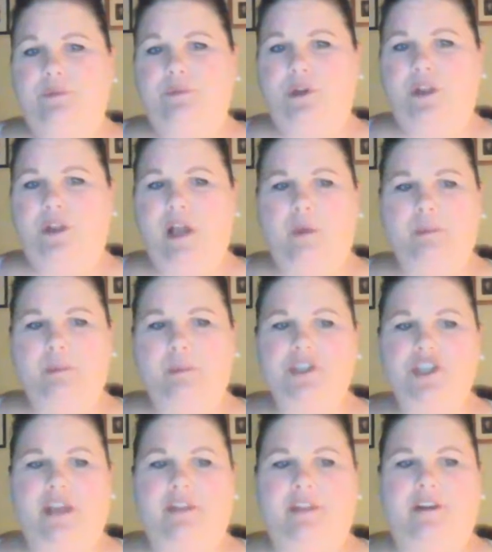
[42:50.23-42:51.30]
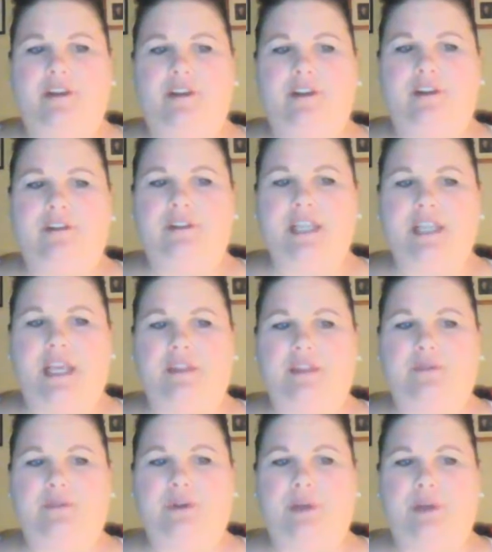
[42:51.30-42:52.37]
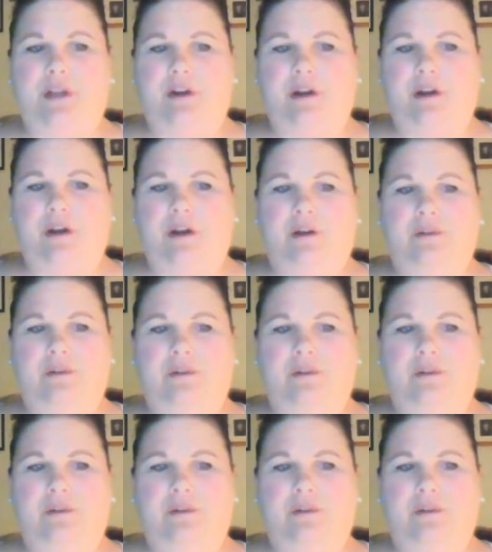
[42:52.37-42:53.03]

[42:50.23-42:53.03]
We'll help each other to get through it all.